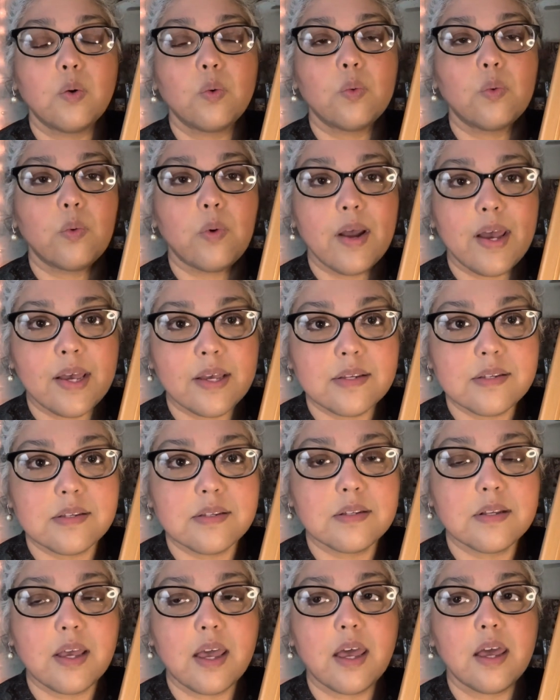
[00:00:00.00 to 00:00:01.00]

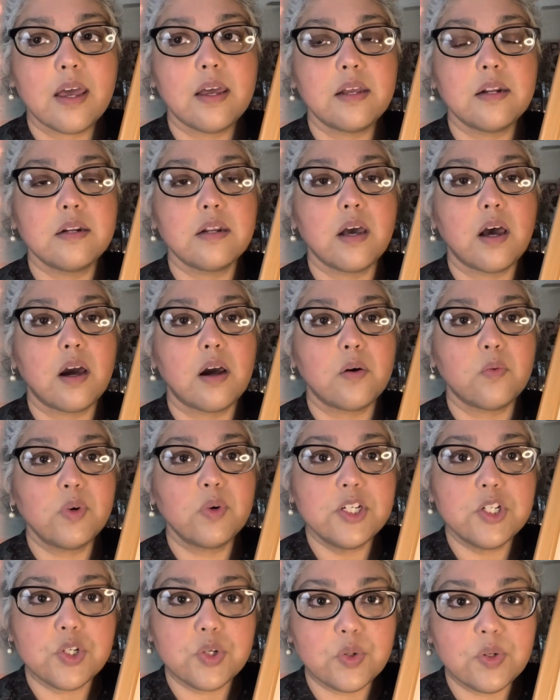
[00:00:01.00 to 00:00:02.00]
rest, and uh,
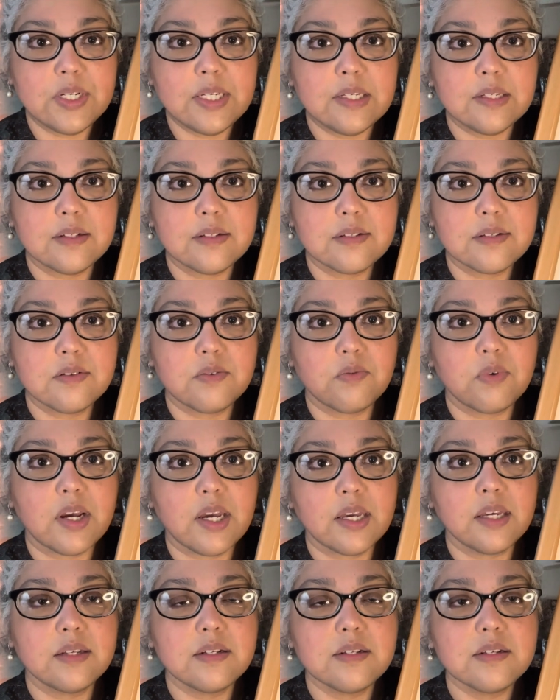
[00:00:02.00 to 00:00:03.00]
retreat,
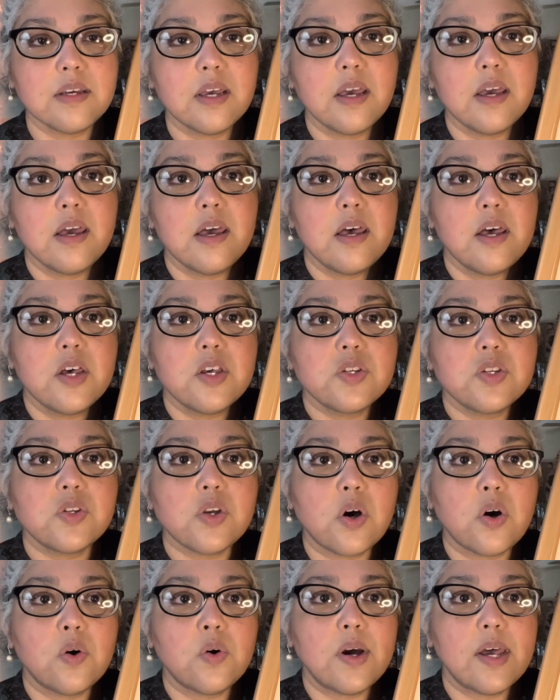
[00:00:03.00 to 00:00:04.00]
right?
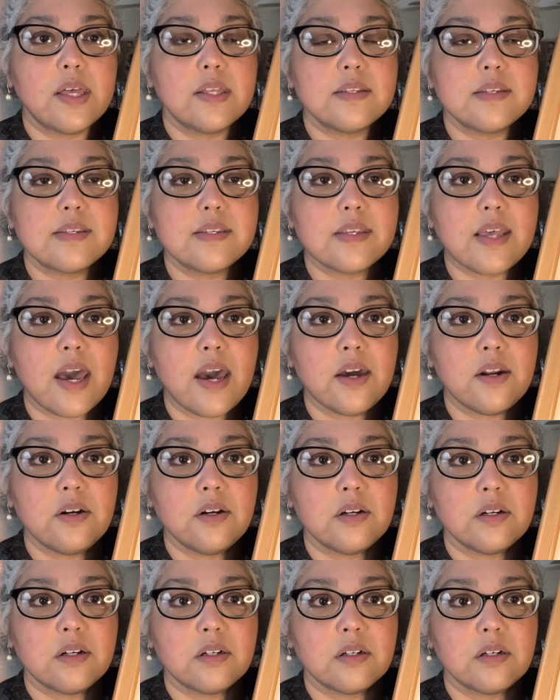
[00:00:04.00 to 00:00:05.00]
So, and
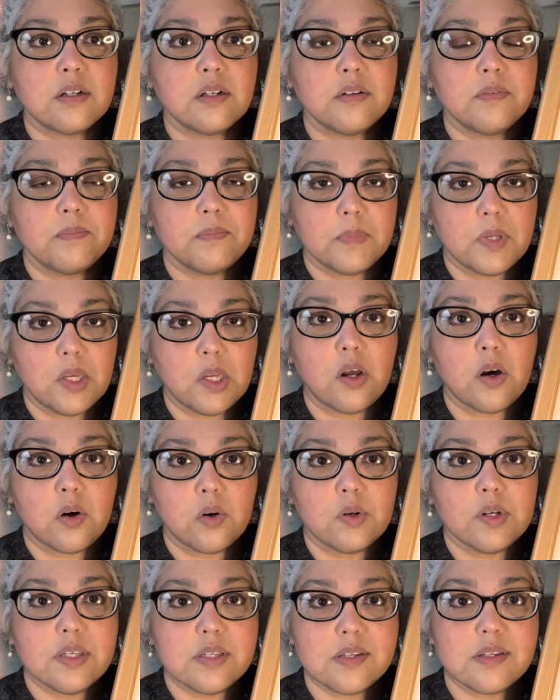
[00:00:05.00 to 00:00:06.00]
Saturn, you
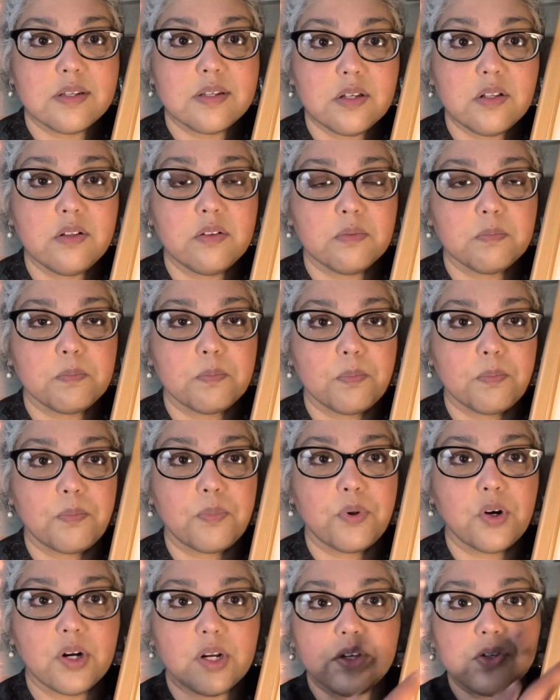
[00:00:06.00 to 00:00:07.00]
know, is still
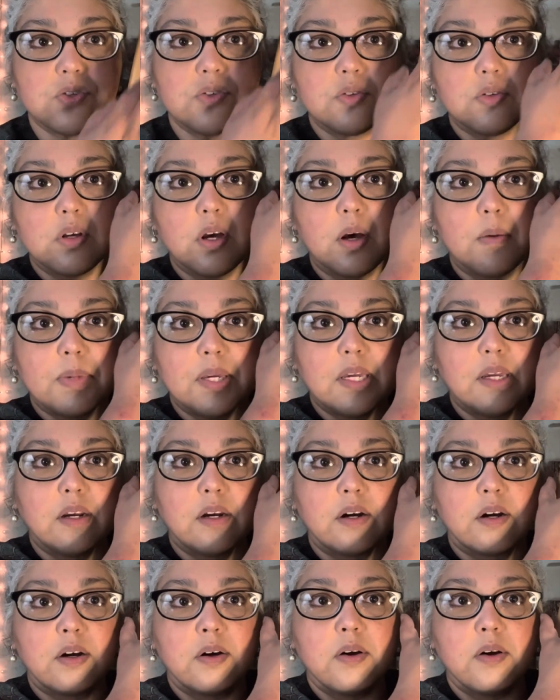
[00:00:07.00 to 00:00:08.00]
pretty up
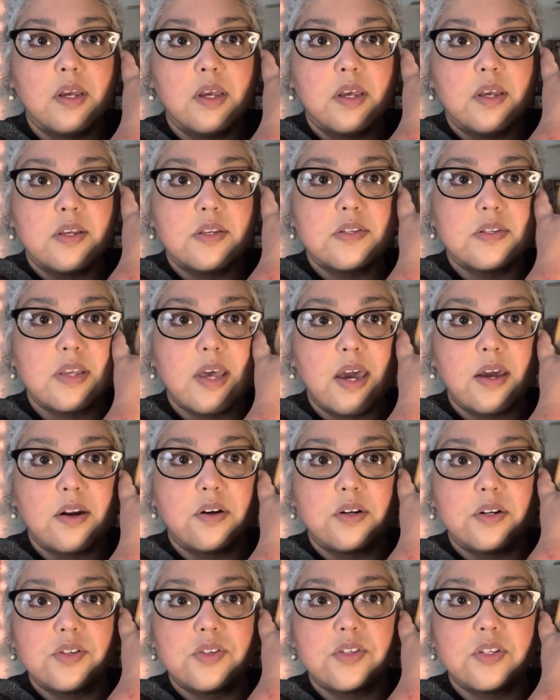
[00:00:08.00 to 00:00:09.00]
here.
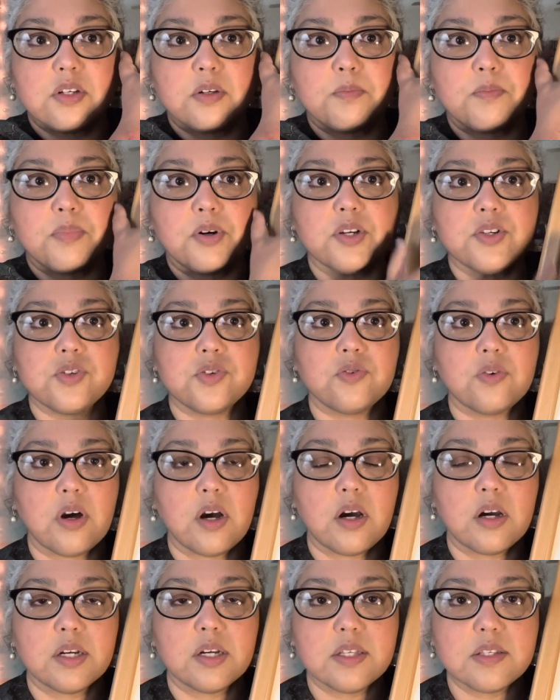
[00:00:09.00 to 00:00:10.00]
Saturn is still pretty
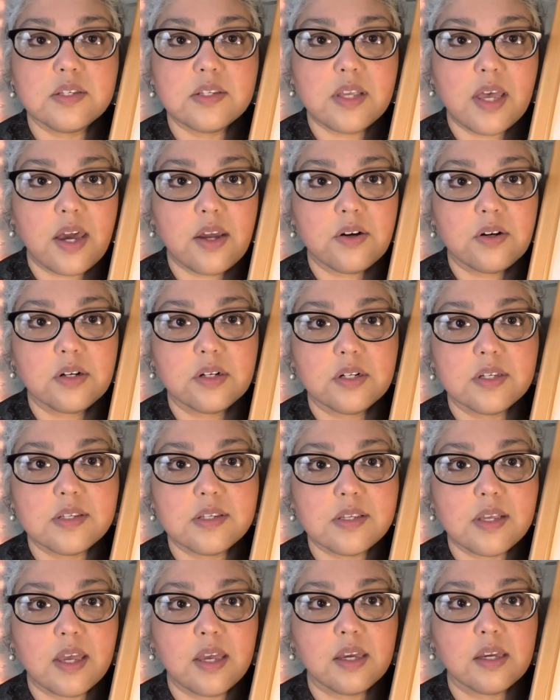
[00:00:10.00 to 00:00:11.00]
strong, and Saturn is
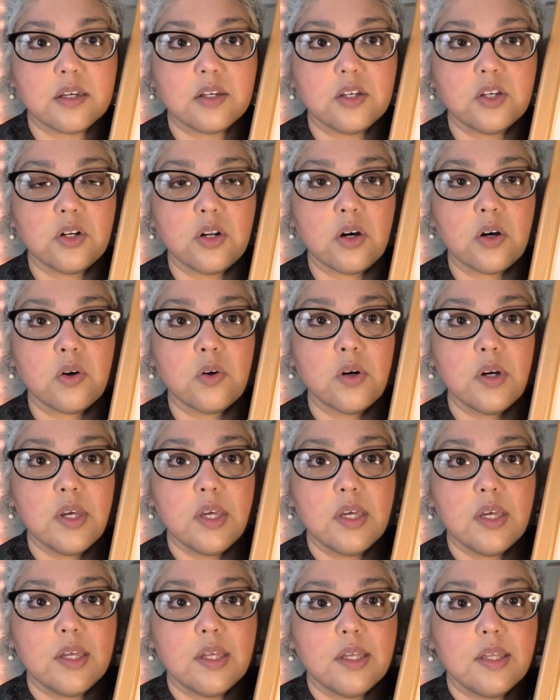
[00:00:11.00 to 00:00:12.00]
saying, you know,
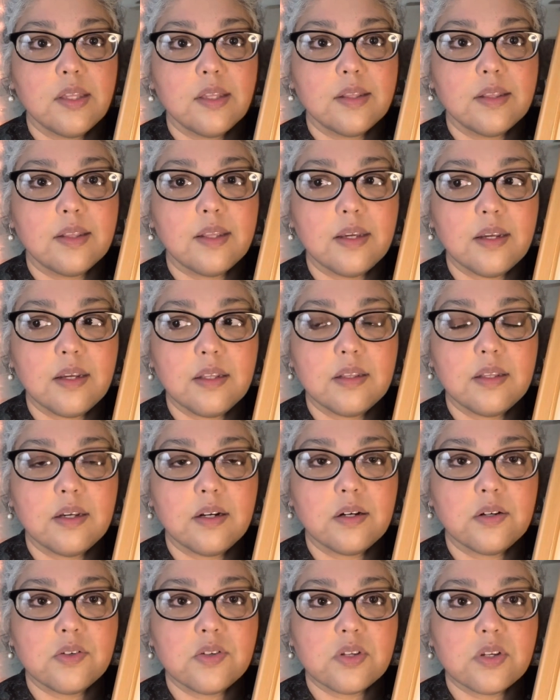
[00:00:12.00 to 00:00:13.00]
th
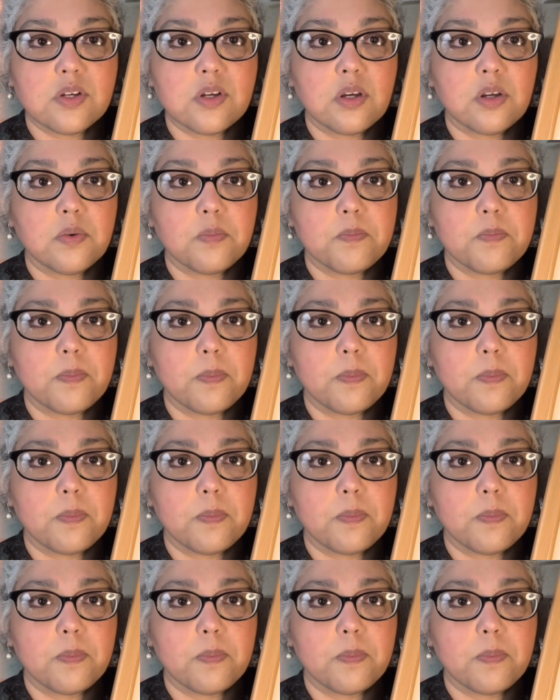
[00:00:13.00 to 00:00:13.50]
there's a,